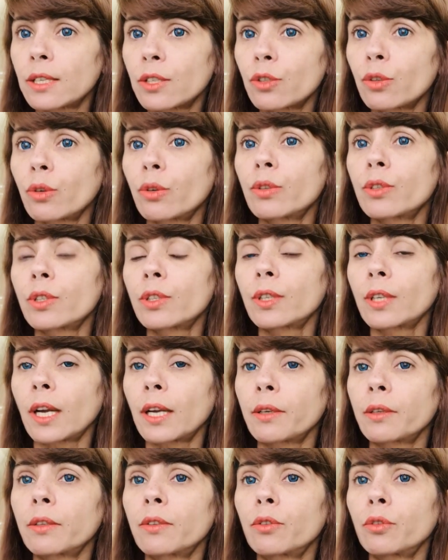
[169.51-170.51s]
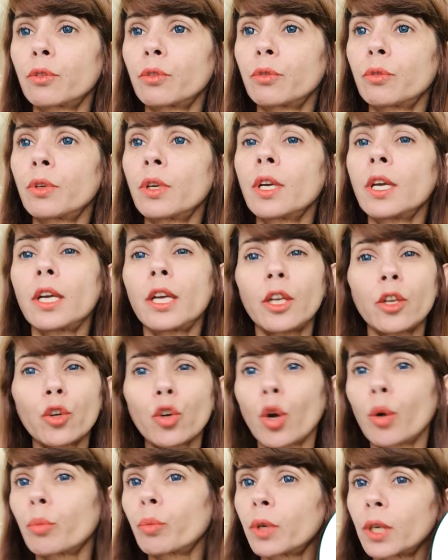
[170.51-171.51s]
So start to
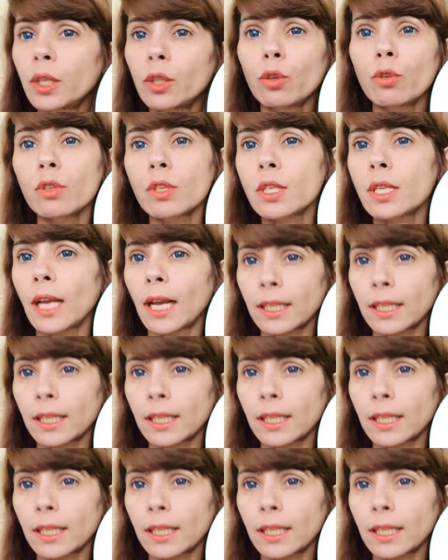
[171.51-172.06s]
incorporate those